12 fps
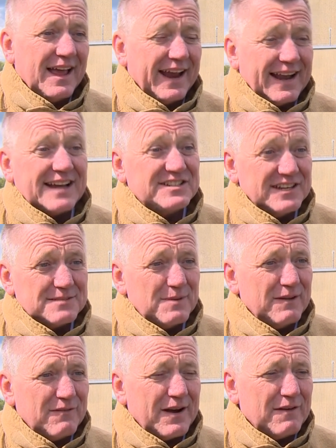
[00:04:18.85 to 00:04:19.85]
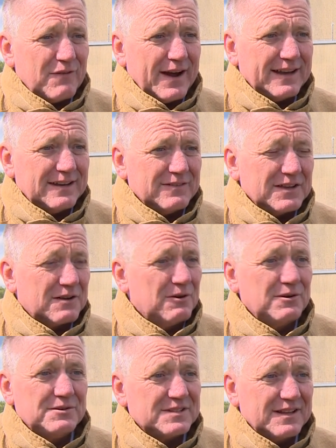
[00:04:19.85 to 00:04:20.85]
It actually is being very effective. And the
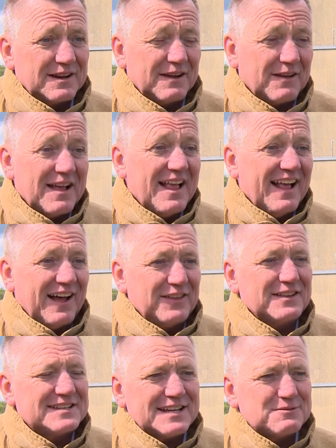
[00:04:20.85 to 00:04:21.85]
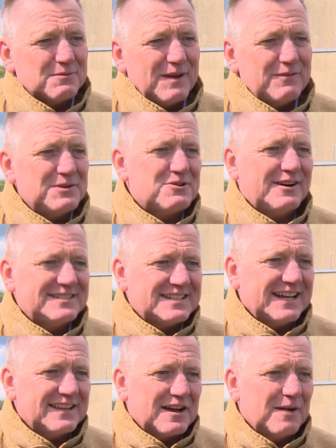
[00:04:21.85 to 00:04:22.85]
crews, the, uh, I think the test would be if we tried to
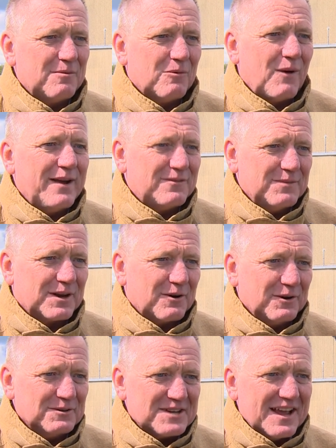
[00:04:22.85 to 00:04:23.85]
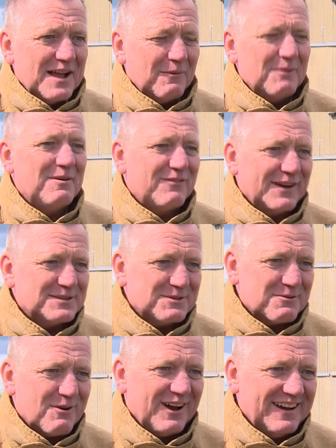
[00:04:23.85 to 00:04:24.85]
take the Cobra away from the crews, we'd be faced with a
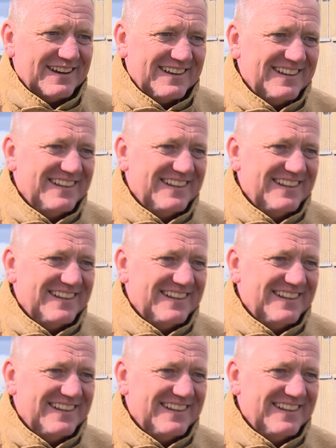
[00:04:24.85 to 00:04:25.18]
riot.